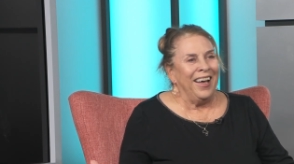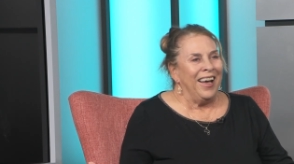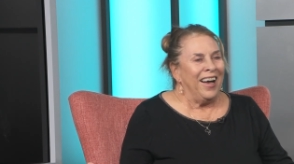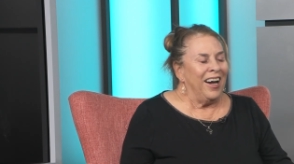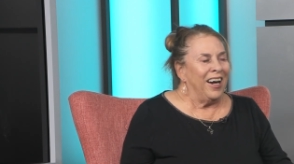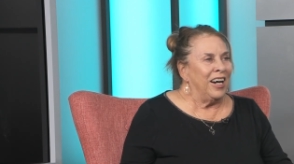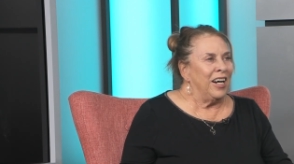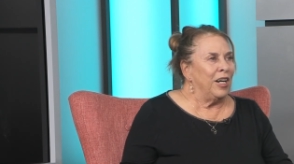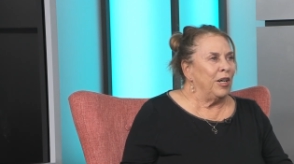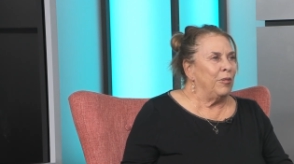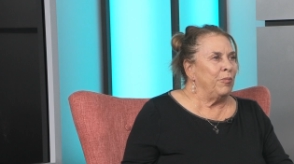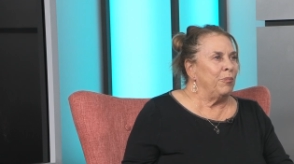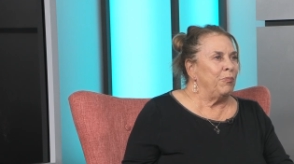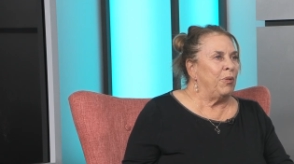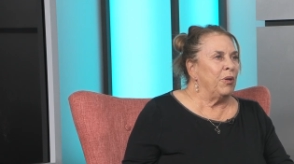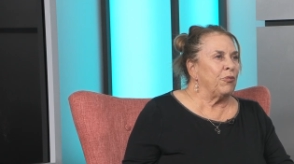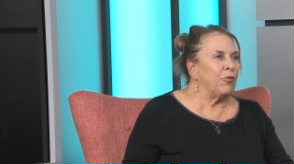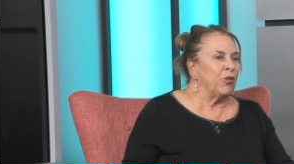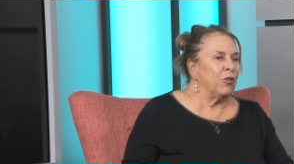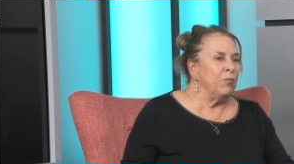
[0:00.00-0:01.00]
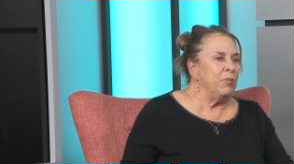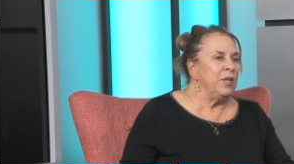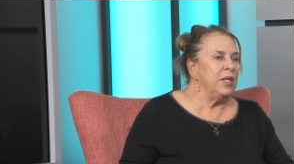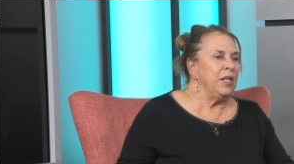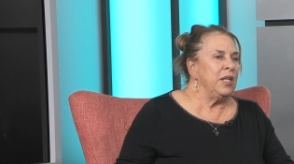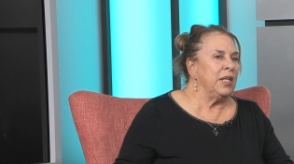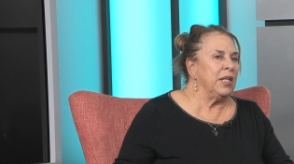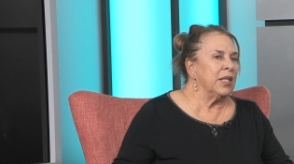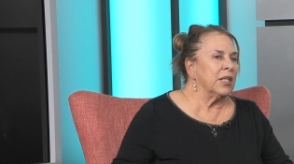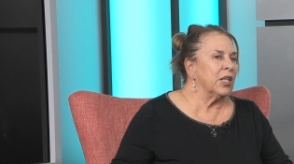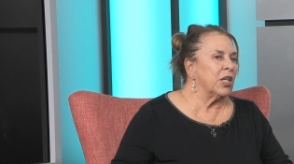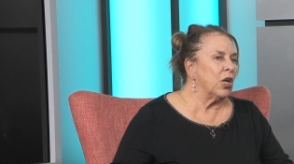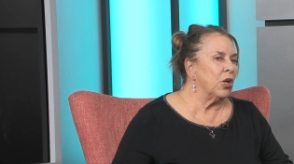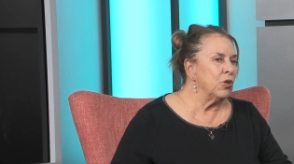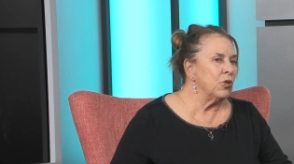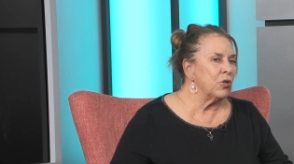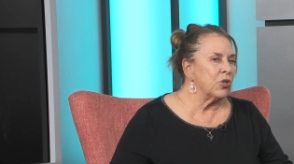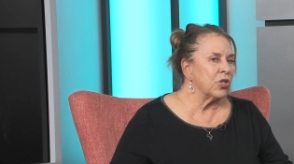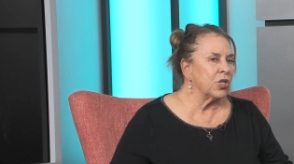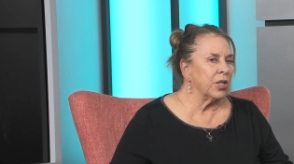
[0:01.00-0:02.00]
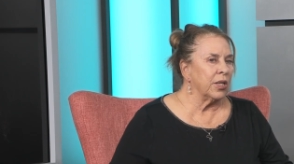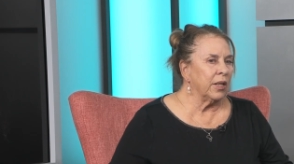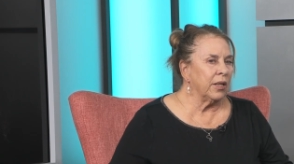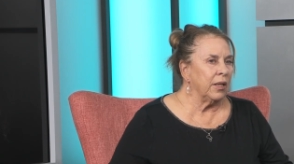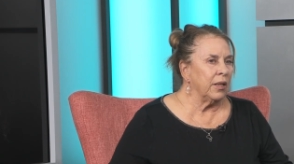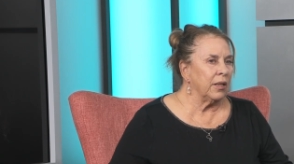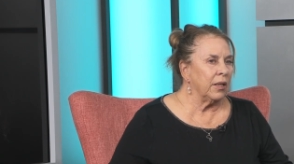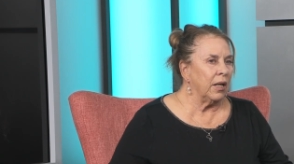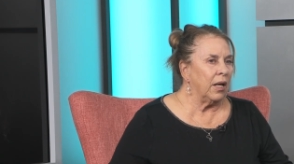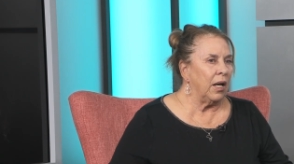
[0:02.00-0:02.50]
But for me in coaching,